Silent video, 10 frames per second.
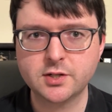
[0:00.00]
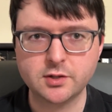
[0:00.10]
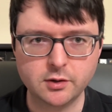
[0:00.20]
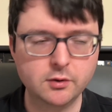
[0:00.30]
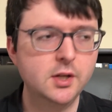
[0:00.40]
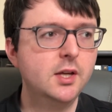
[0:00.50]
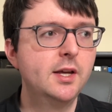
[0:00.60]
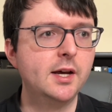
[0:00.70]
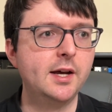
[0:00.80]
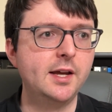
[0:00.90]
So
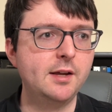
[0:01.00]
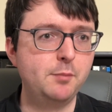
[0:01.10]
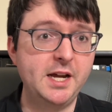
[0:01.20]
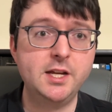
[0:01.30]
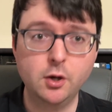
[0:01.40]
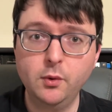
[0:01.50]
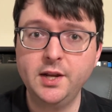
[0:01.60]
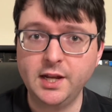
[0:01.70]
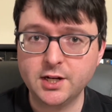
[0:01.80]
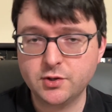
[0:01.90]
by
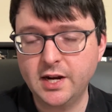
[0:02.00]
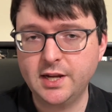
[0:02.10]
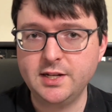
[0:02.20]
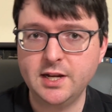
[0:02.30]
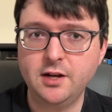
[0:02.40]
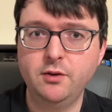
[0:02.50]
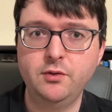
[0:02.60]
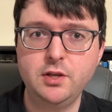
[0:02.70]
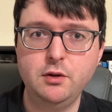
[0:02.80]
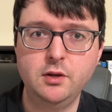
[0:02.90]
going and tracking down
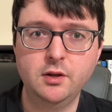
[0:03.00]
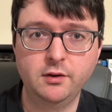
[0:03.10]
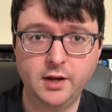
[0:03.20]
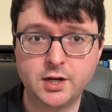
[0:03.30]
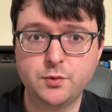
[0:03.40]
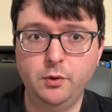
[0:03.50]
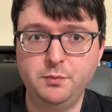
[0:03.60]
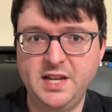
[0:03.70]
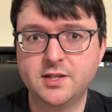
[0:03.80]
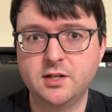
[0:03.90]
the actual
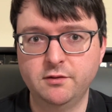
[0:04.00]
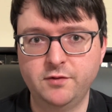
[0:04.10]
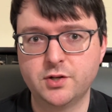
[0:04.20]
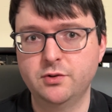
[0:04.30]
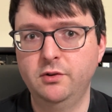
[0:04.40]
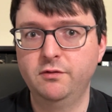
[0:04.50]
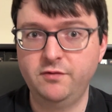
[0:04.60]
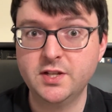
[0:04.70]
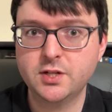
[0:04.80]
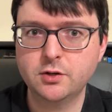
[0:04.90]
best official
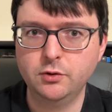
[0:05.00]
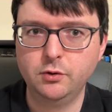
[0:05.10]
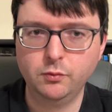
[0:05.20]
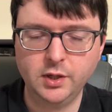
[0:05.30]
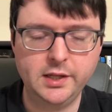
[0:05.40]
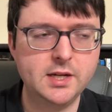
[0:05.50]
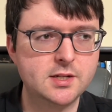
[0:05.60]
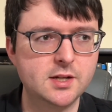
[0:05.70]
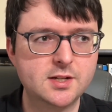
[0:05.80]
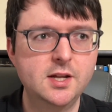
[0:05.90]
physical
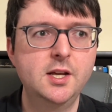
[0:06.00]
releases,